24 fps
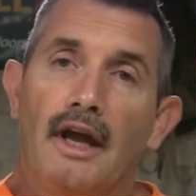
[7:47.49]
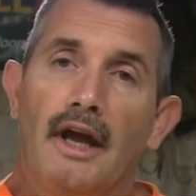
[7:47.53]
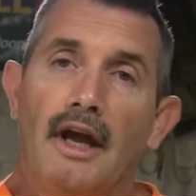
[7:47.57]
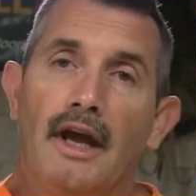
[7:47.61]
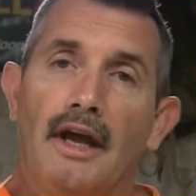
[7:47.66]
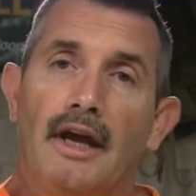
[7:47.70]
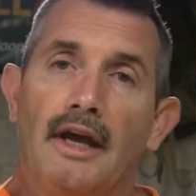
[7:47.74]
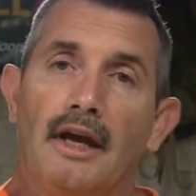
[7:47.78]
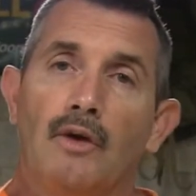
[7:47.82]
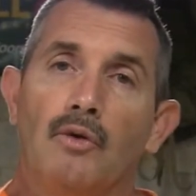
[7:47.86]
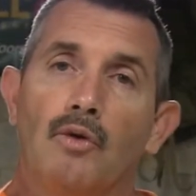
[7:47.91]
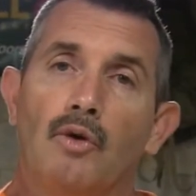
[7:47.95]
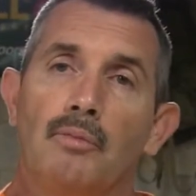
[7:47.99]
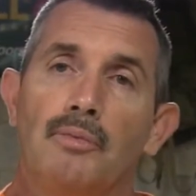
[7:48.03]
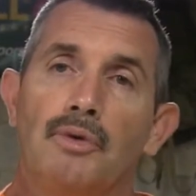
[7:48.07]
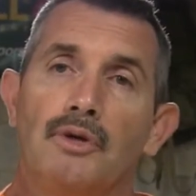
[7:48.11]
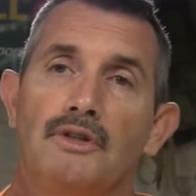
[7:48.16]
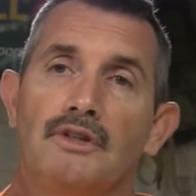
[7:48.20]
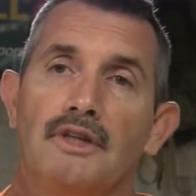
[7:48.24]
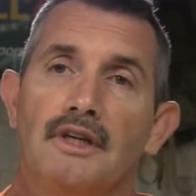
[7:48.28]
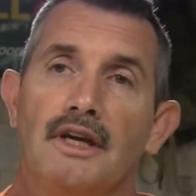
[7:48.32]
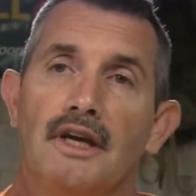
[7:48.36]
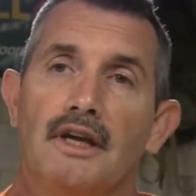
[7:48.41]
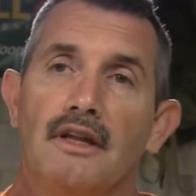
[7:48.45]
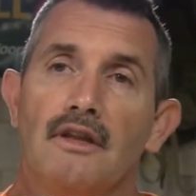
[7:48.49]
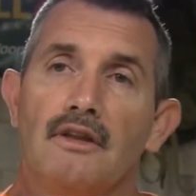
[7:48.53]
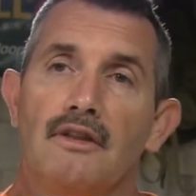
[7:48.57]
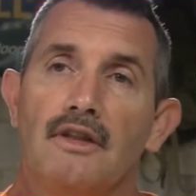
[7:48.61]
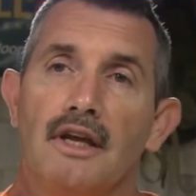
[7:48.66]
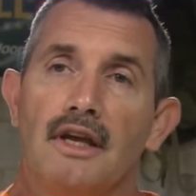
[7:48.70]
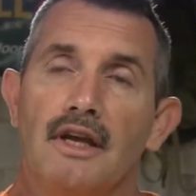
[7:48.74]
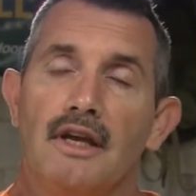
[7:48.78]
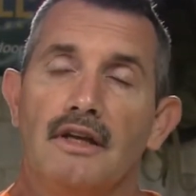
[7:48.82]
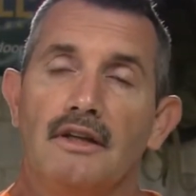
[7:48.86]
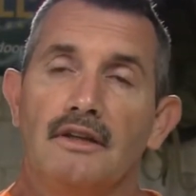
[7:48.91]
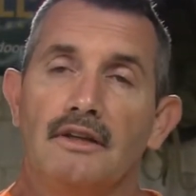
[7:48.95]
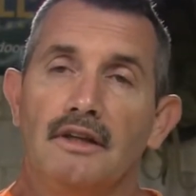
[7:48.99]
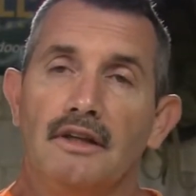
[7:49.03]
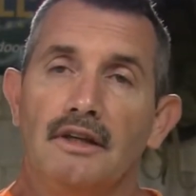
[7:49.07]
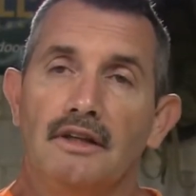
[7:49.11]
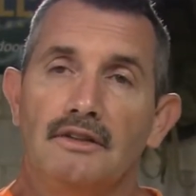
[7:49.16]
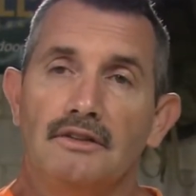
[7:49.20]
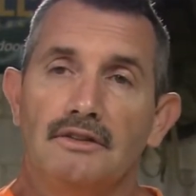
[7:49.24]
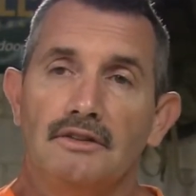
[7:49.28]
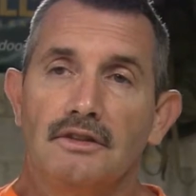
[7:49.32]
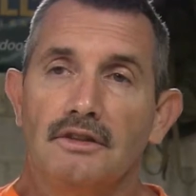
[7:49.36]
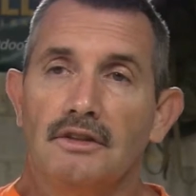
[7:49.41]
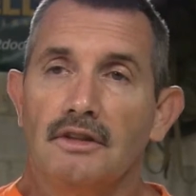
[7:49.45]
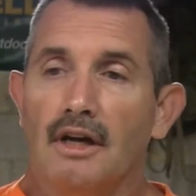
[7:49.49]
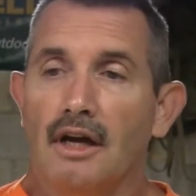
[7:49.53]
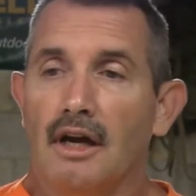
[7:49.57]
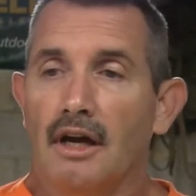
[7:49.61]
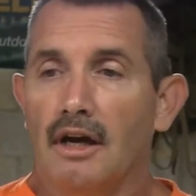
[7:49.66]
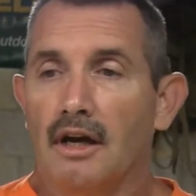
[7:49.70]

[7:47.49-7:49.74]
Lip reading: and we'll put together the hit list.